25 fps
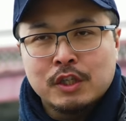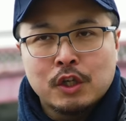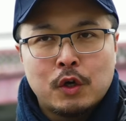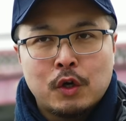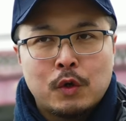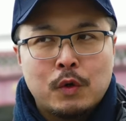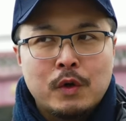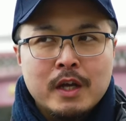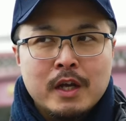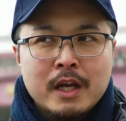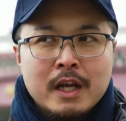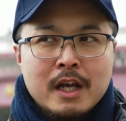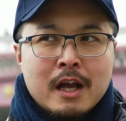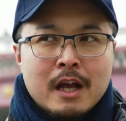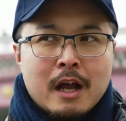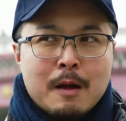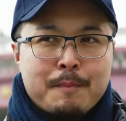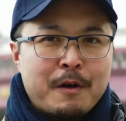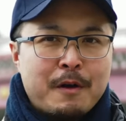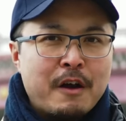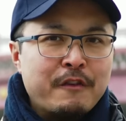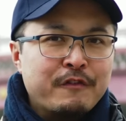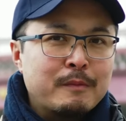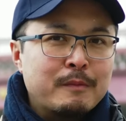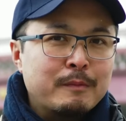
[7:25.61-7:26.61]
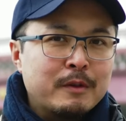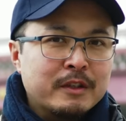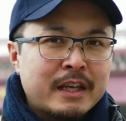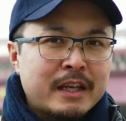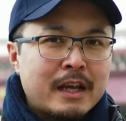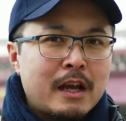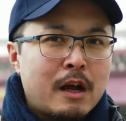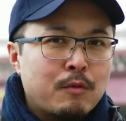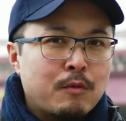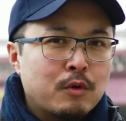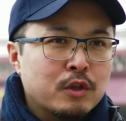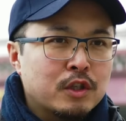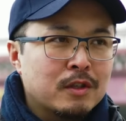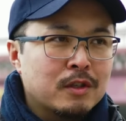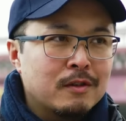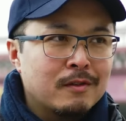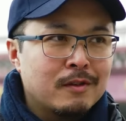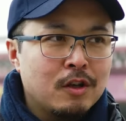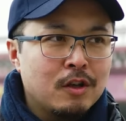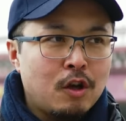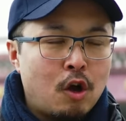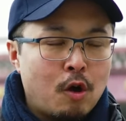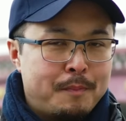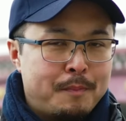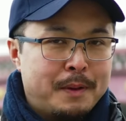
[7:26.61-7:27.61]
So apart from the day I was
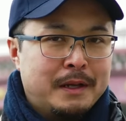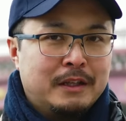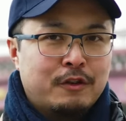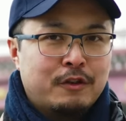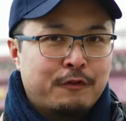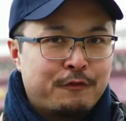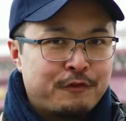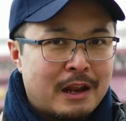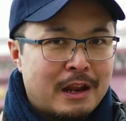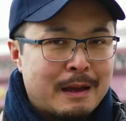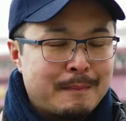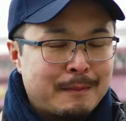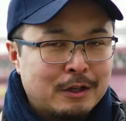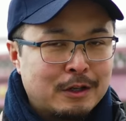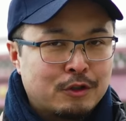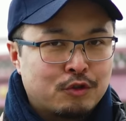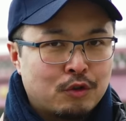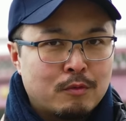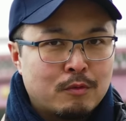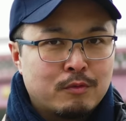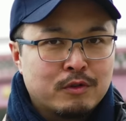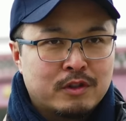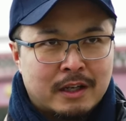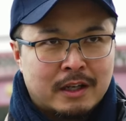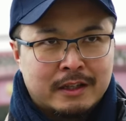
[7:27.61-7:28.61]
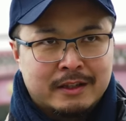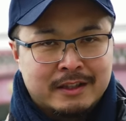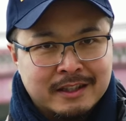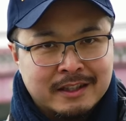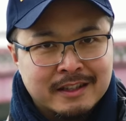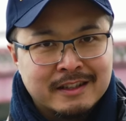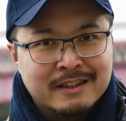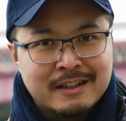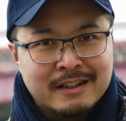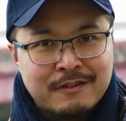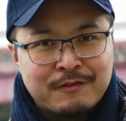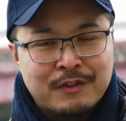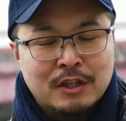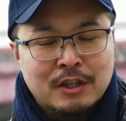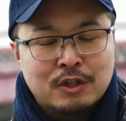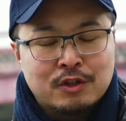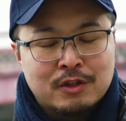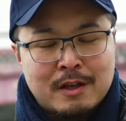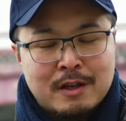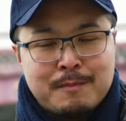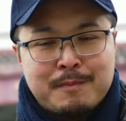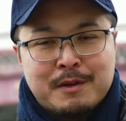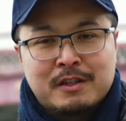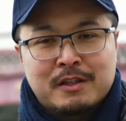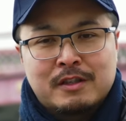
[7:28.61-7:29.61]
hoping to fly my drone, which I didn't
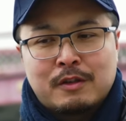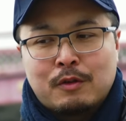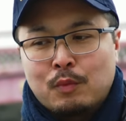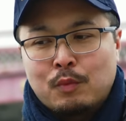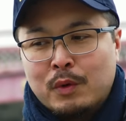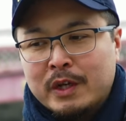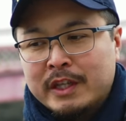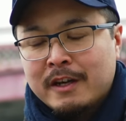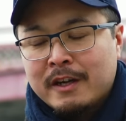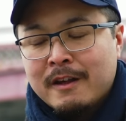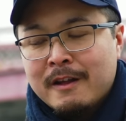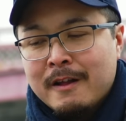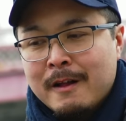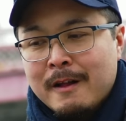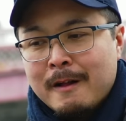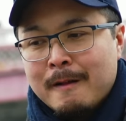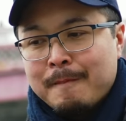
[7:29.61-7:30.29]
eventually because of the weather,